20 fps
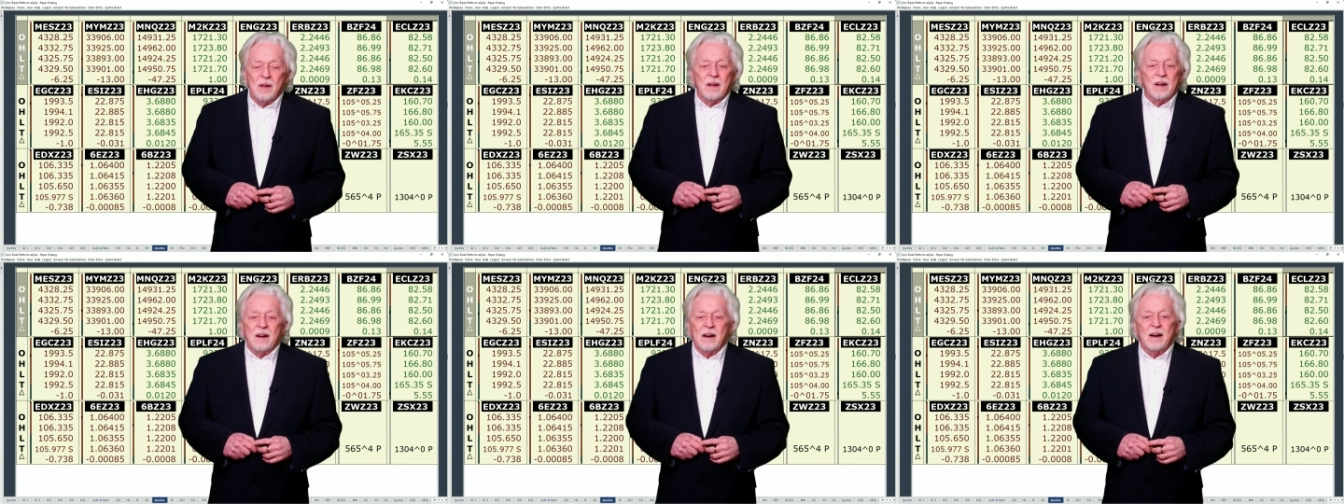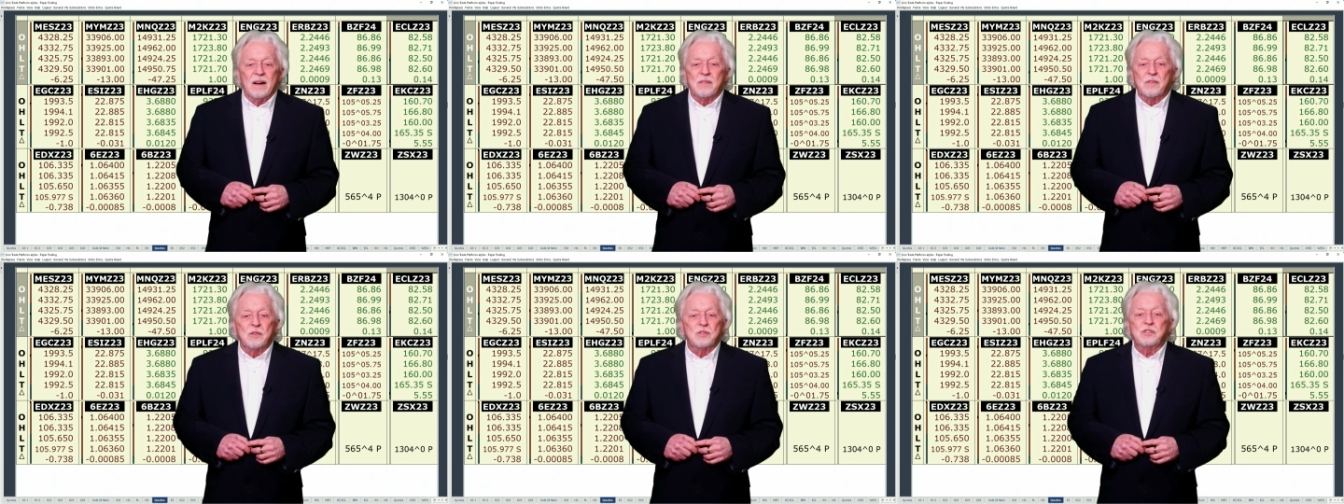
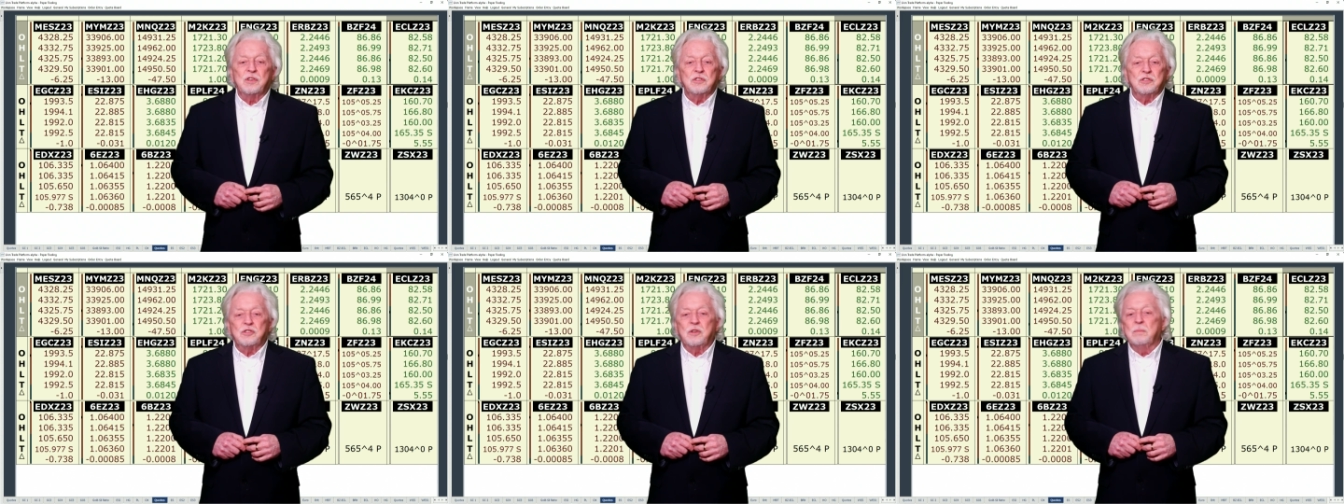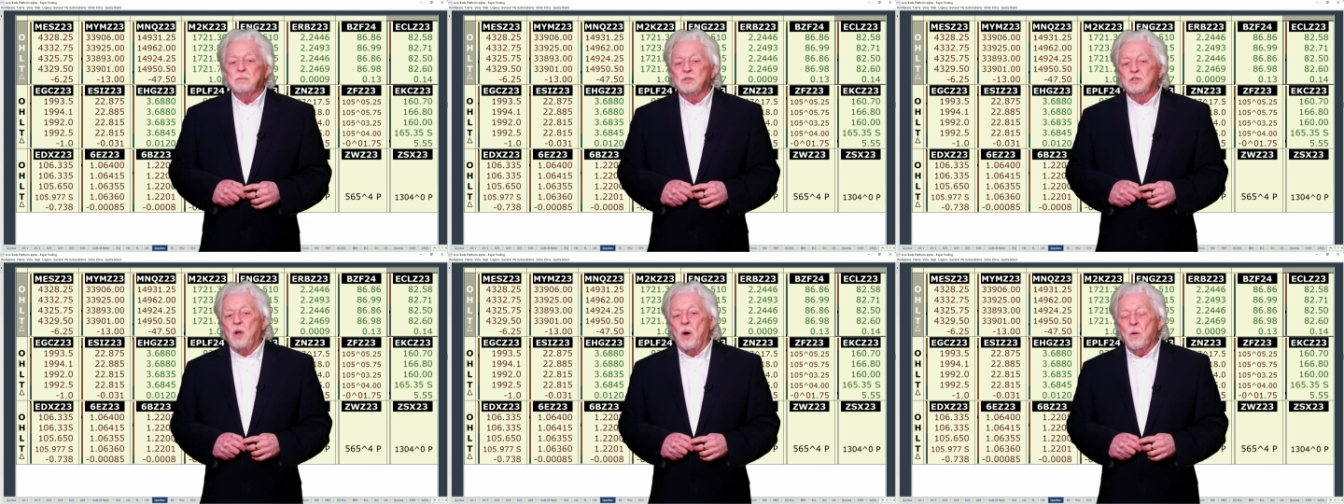Uh, the
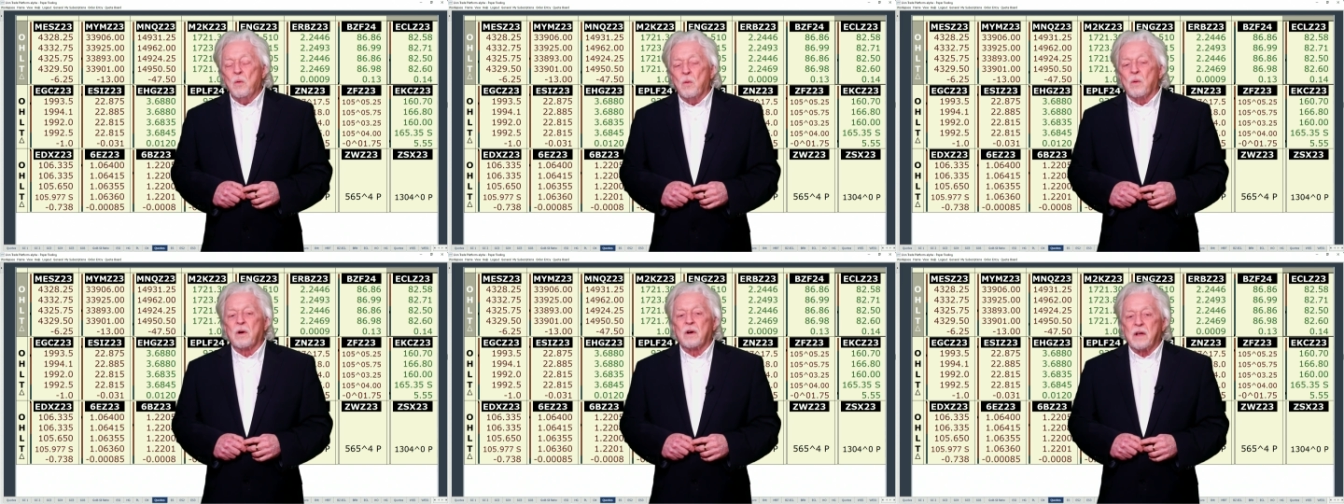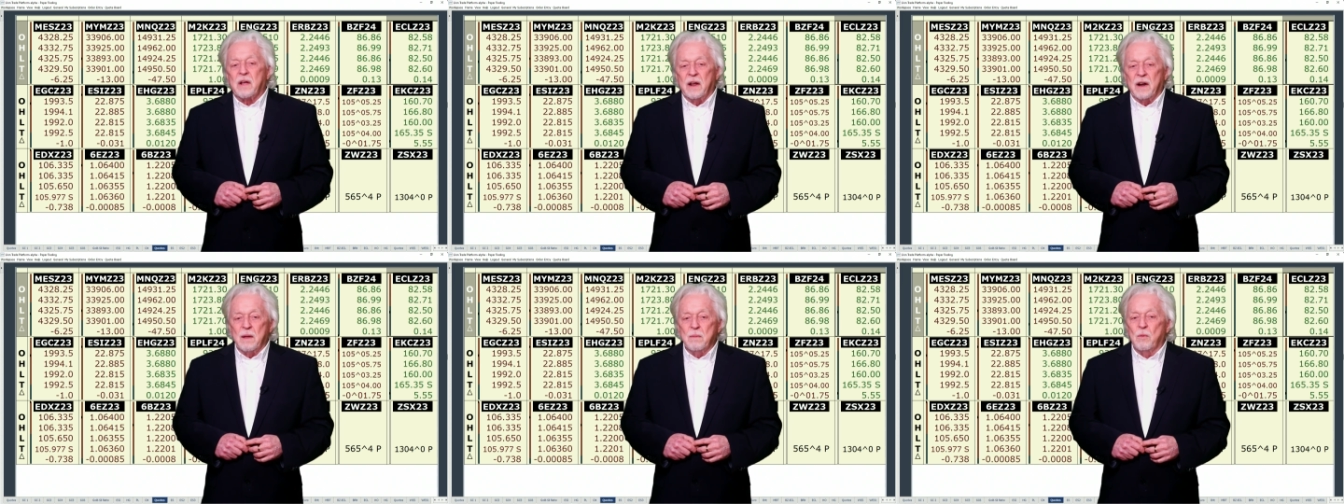systems don't
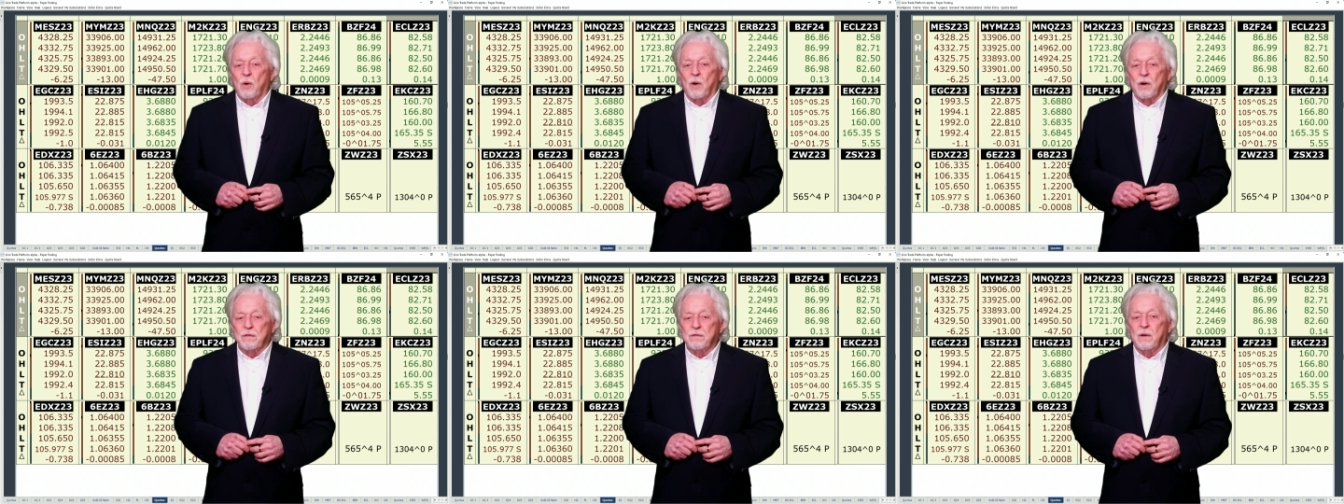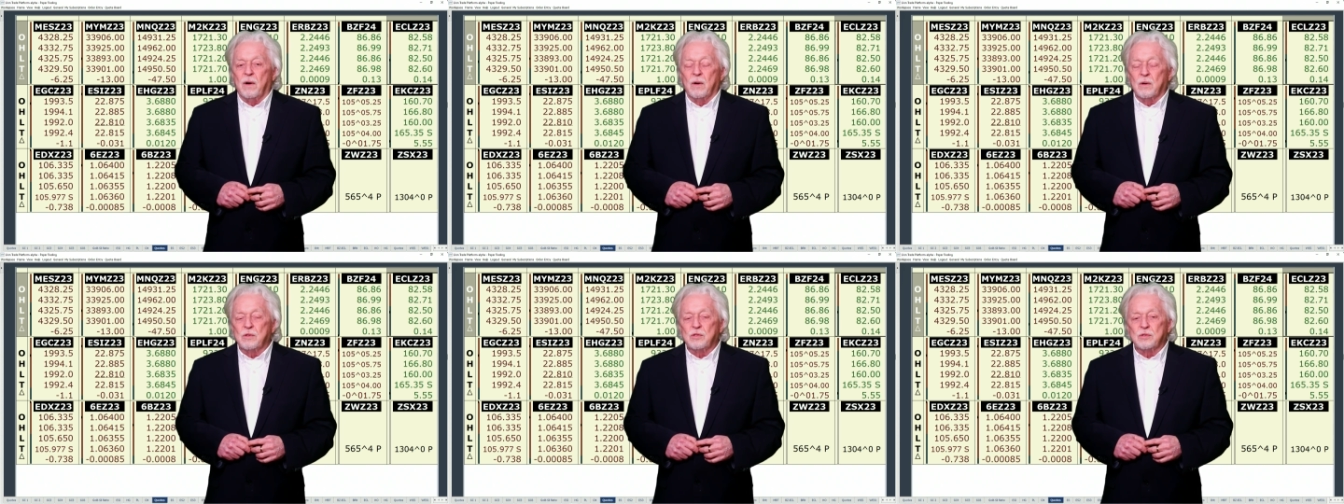work anymore,
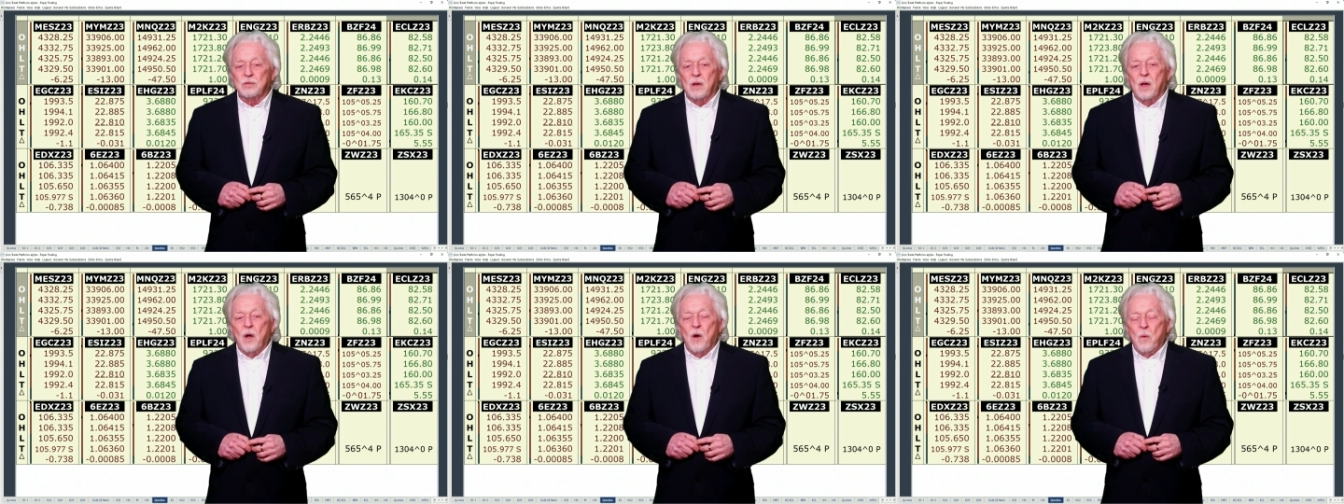folks.